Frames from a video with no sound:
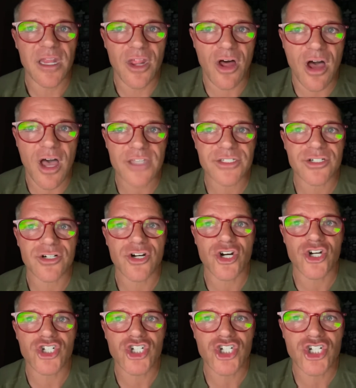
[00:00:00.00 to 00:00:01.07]
lost
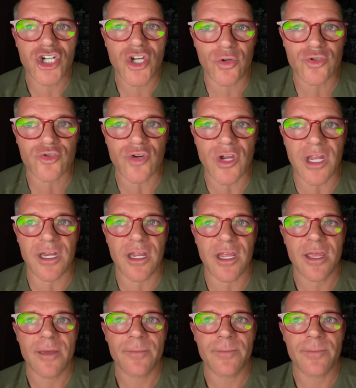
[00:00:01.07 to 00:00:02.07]
her children